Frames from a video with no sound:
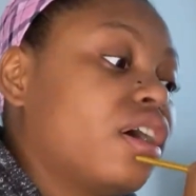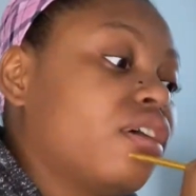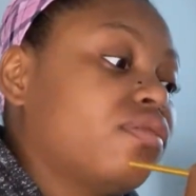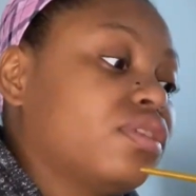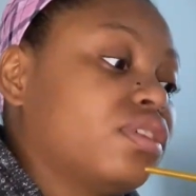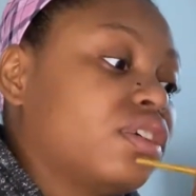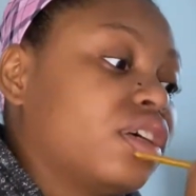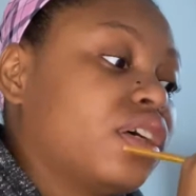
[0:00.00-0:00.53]
I
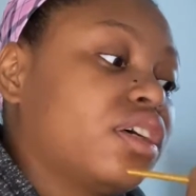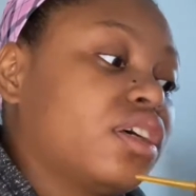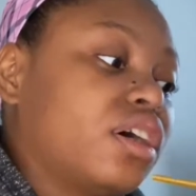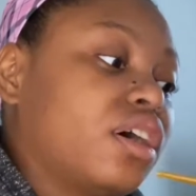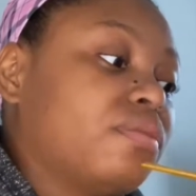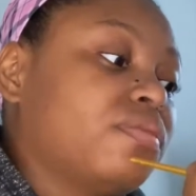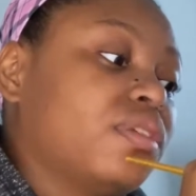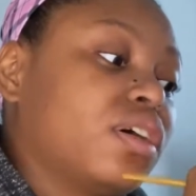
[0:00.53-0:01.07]
was like,
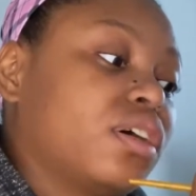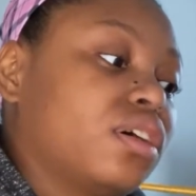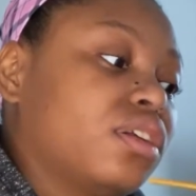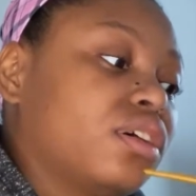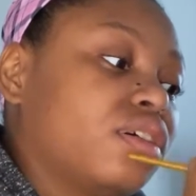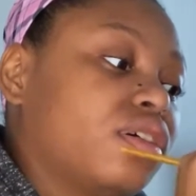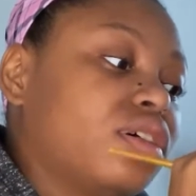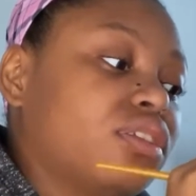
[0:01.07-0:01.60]
I'm not gonna
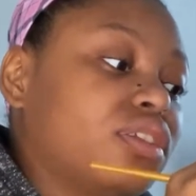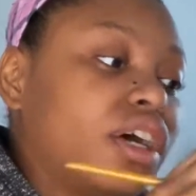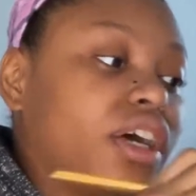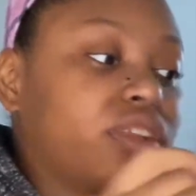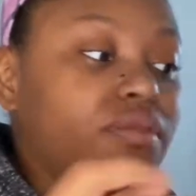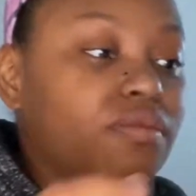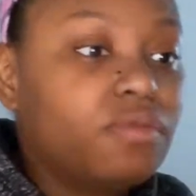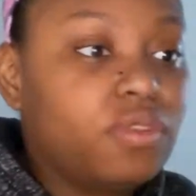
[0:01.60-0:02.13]

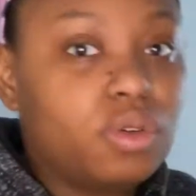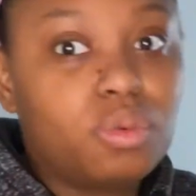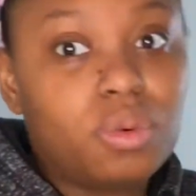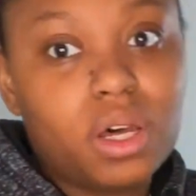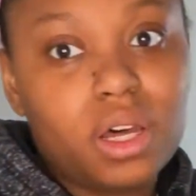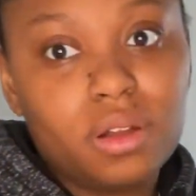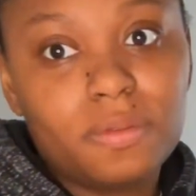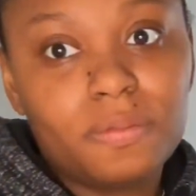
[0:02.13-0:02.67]
contact them for a
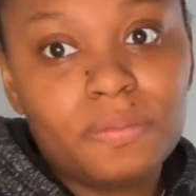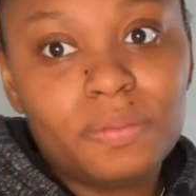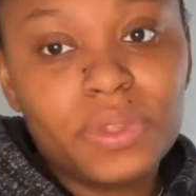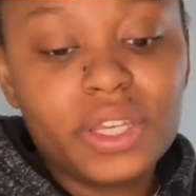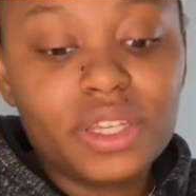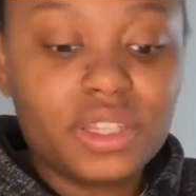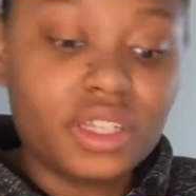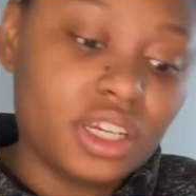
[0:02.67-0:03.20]
while.
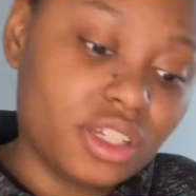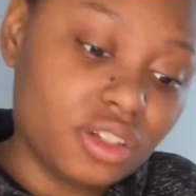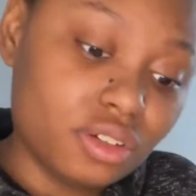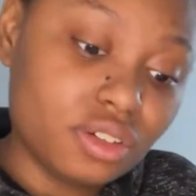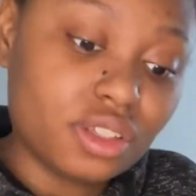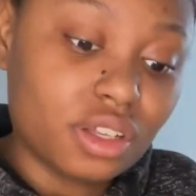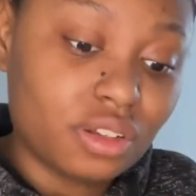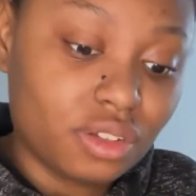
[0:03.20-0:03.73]
Then I
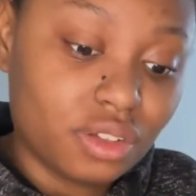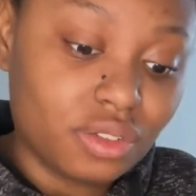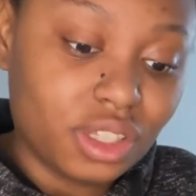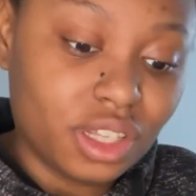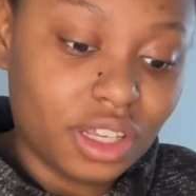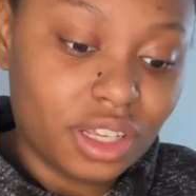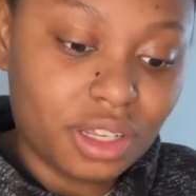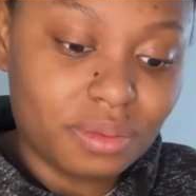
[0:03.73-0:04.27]
noticed how lonely
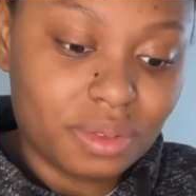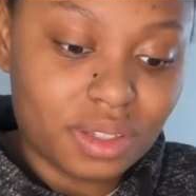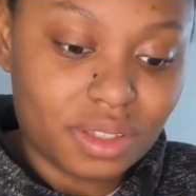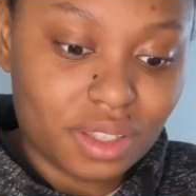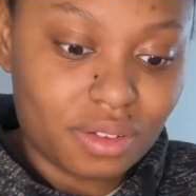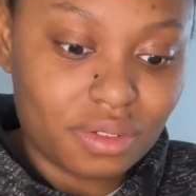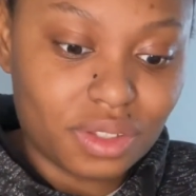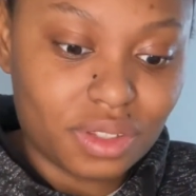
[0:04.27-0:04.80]
I am, because
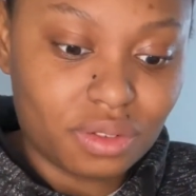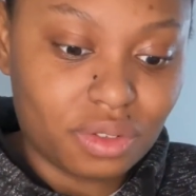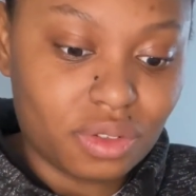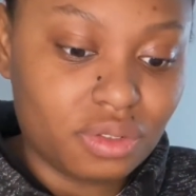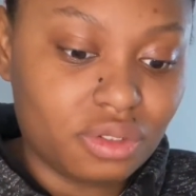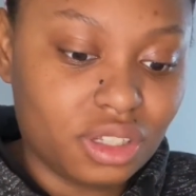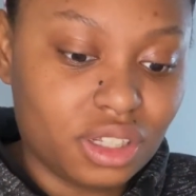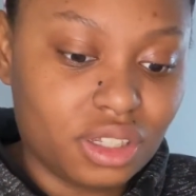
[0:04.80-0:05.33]
that was the
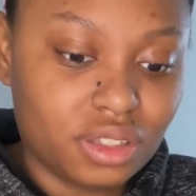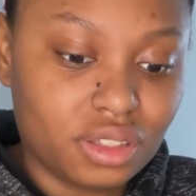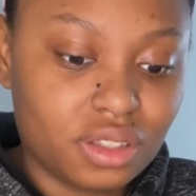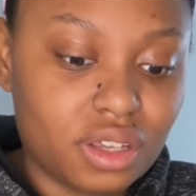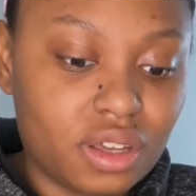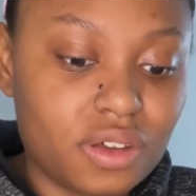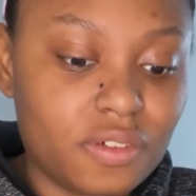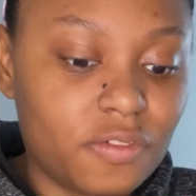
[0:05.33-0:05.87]
loneliest
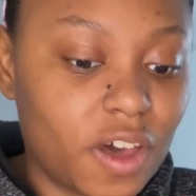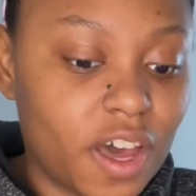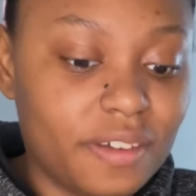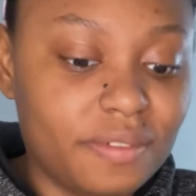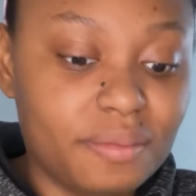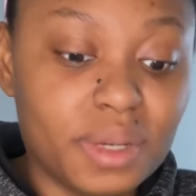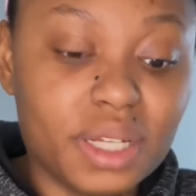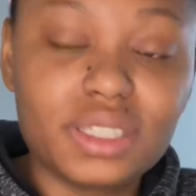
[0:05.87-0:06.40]

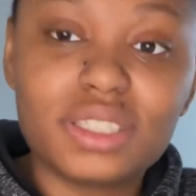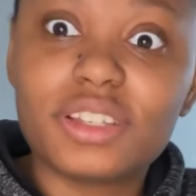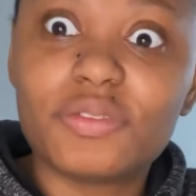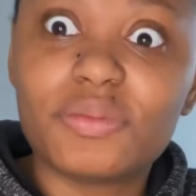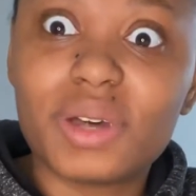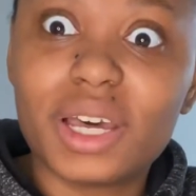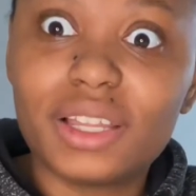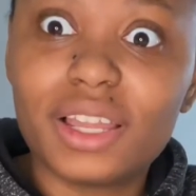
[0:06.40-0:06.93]
5 months of
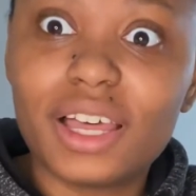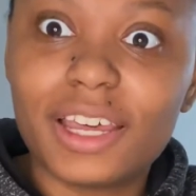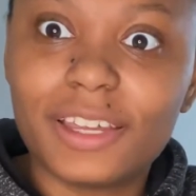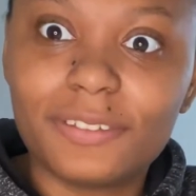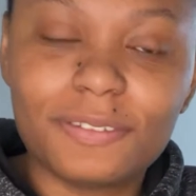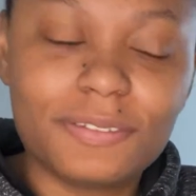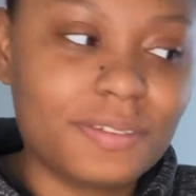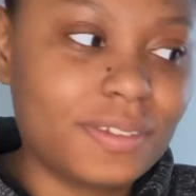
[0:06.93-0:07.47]
my
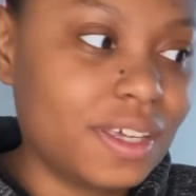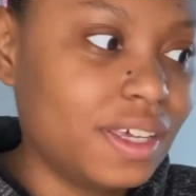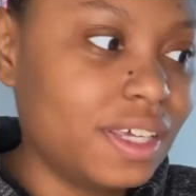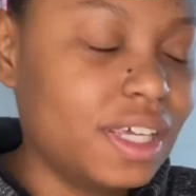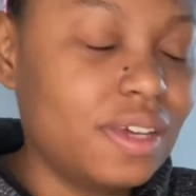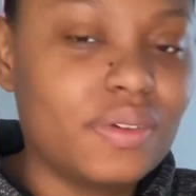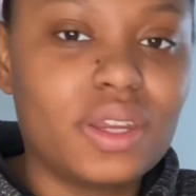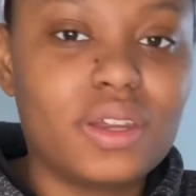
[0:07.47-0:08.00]
life.
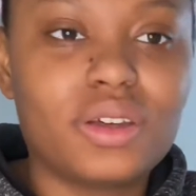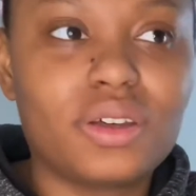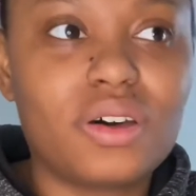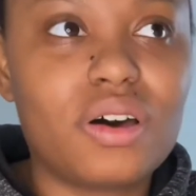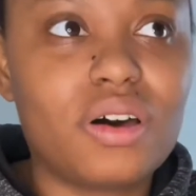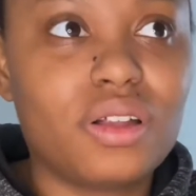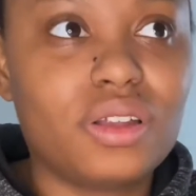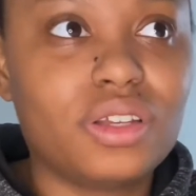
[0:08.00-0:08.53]
Even at
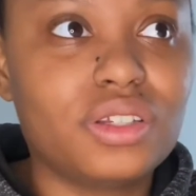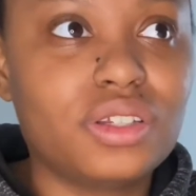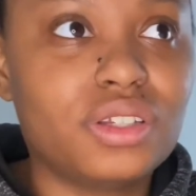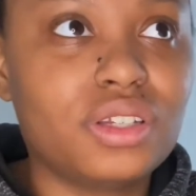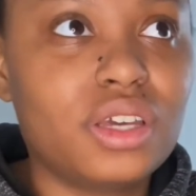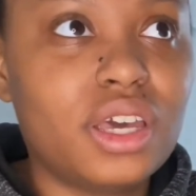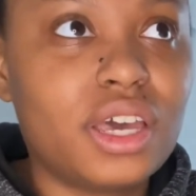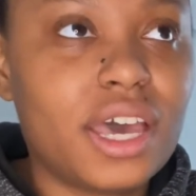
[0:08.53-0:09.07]
college,
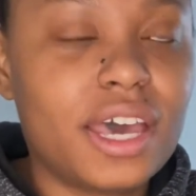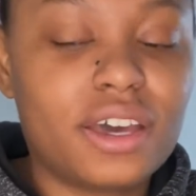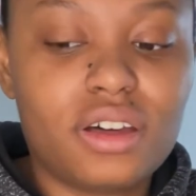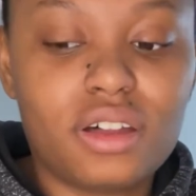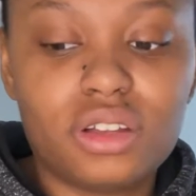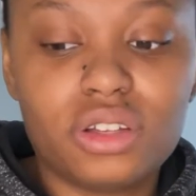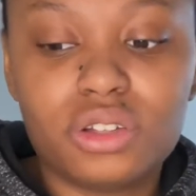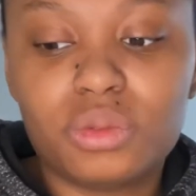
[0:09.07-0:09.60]

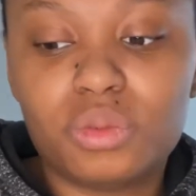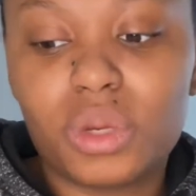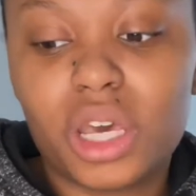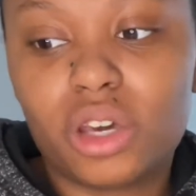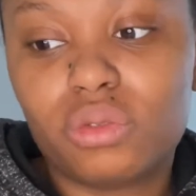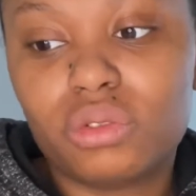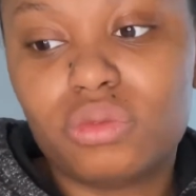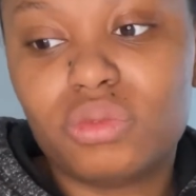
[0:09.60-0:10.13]

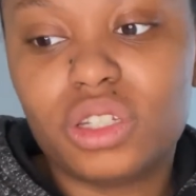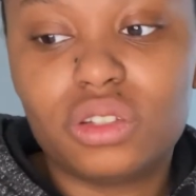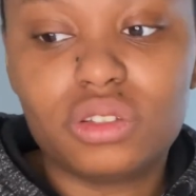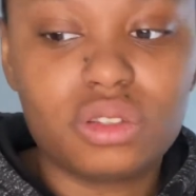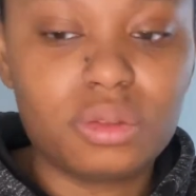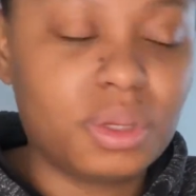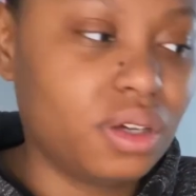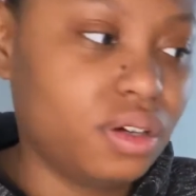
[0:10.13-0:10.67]
back when we used
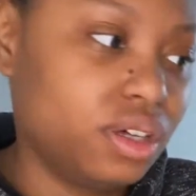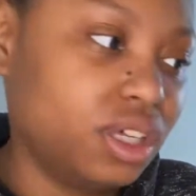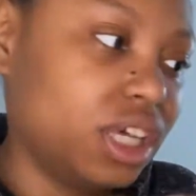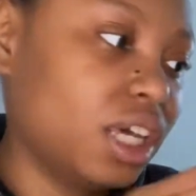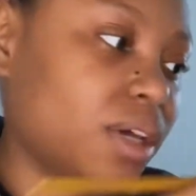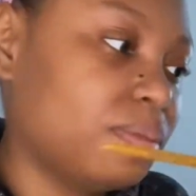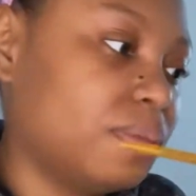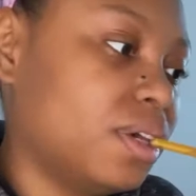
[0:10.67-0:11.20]
to be on
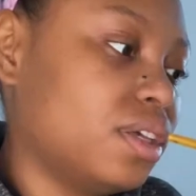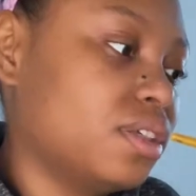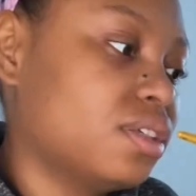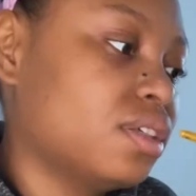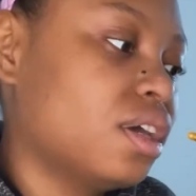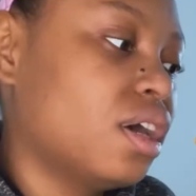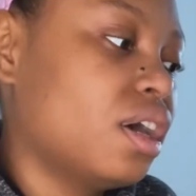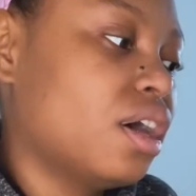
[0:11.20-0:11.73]
campus,
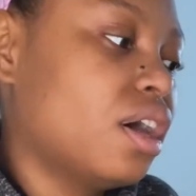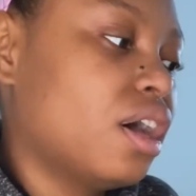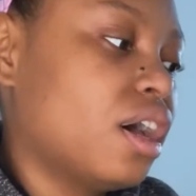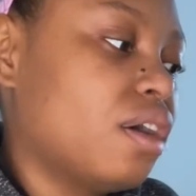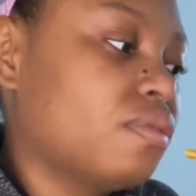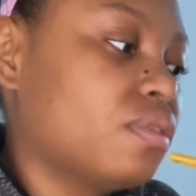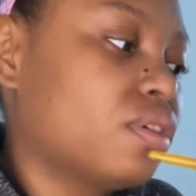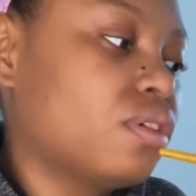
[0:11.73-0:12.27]
I
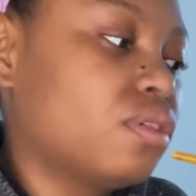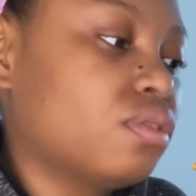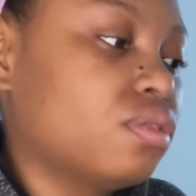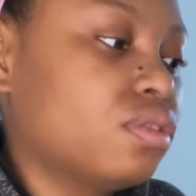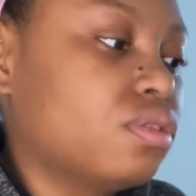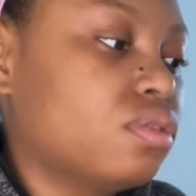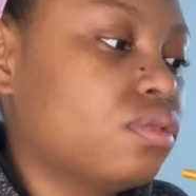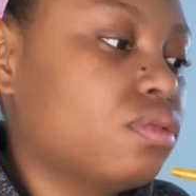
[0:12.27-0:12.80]
would go
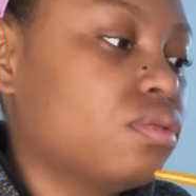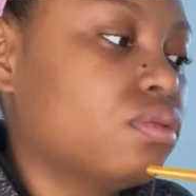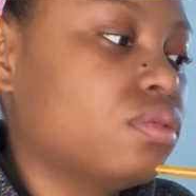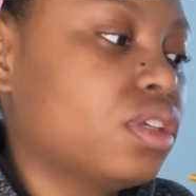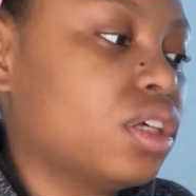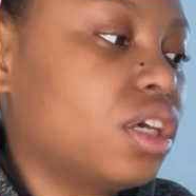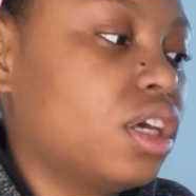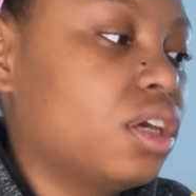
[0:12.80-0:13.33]
to
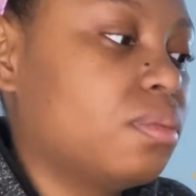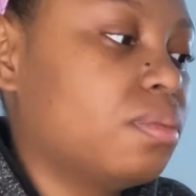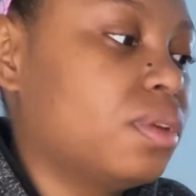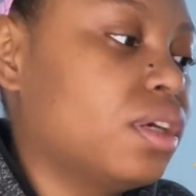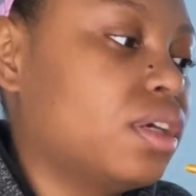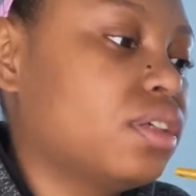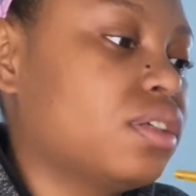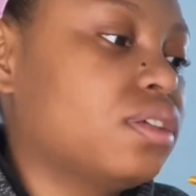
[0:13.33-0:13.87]
the
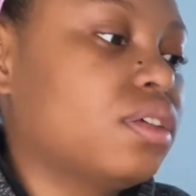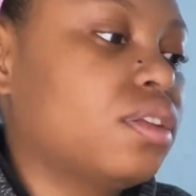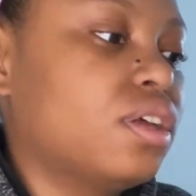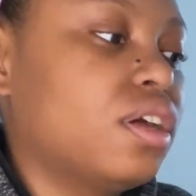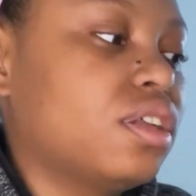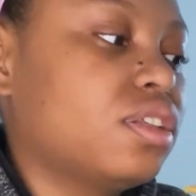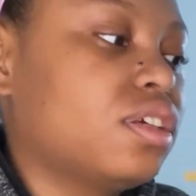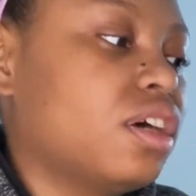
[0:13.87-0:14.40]
campus a
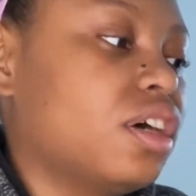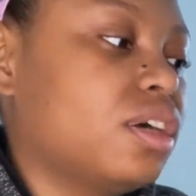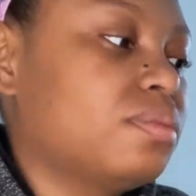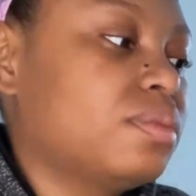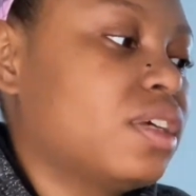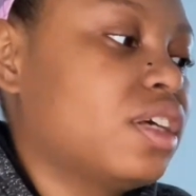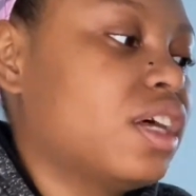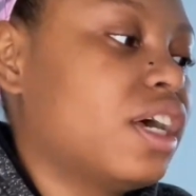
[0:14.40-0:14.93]
lot of
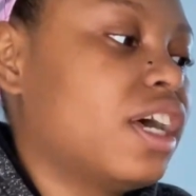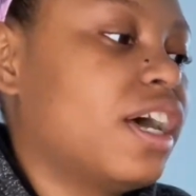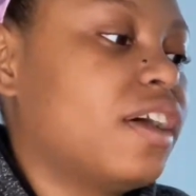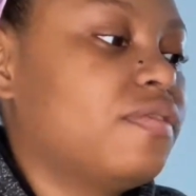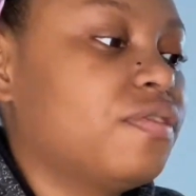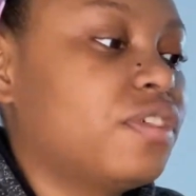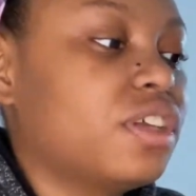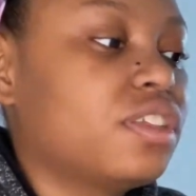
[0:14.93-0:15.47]
times, and I had
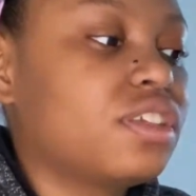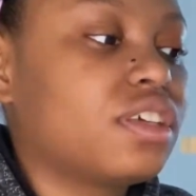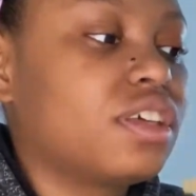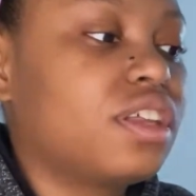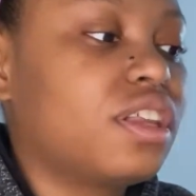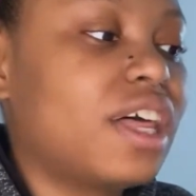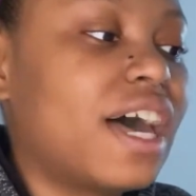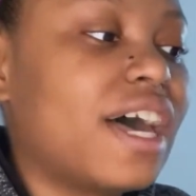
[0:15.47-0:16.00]
friends in
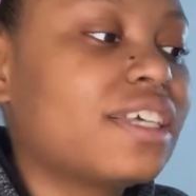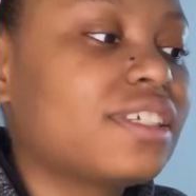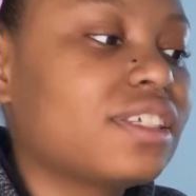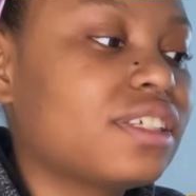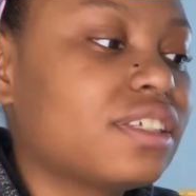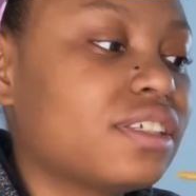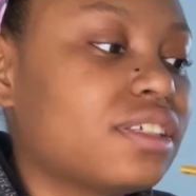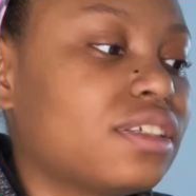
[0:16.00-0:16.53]

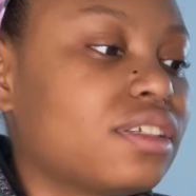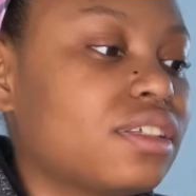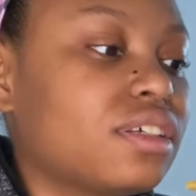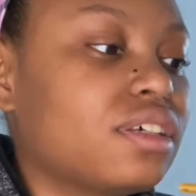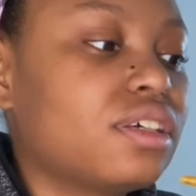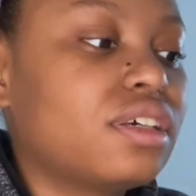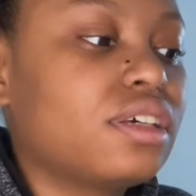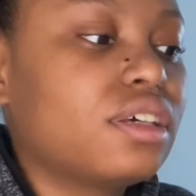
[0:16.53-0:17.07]
classes,
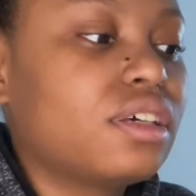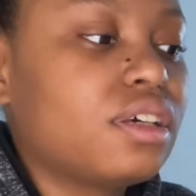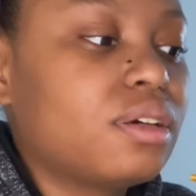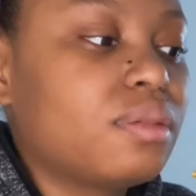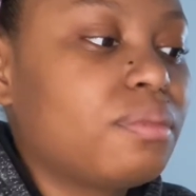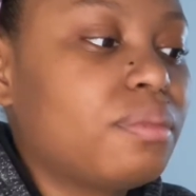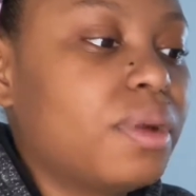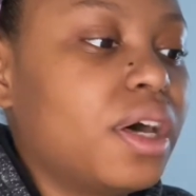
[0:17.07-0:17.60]

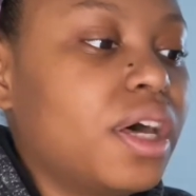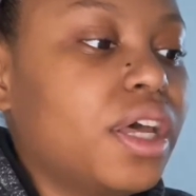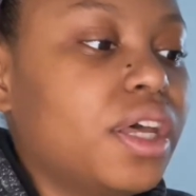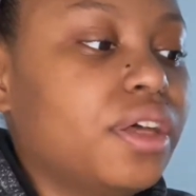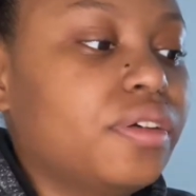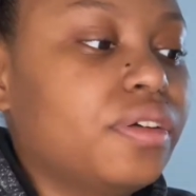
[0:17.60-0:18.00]
but